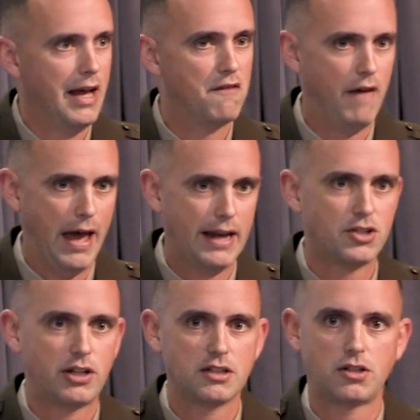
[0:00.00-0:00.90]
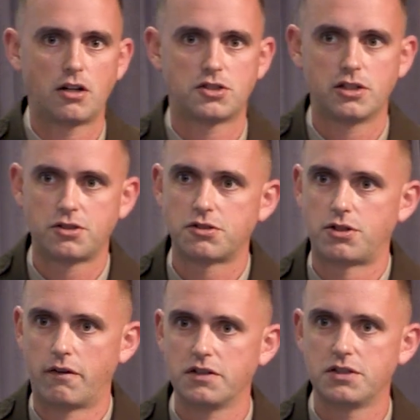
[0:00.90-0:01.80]
advantage against our sister
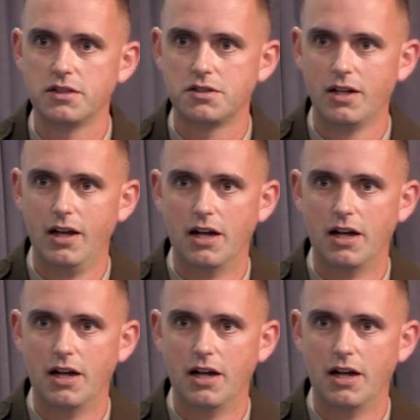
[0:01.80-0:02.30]
services,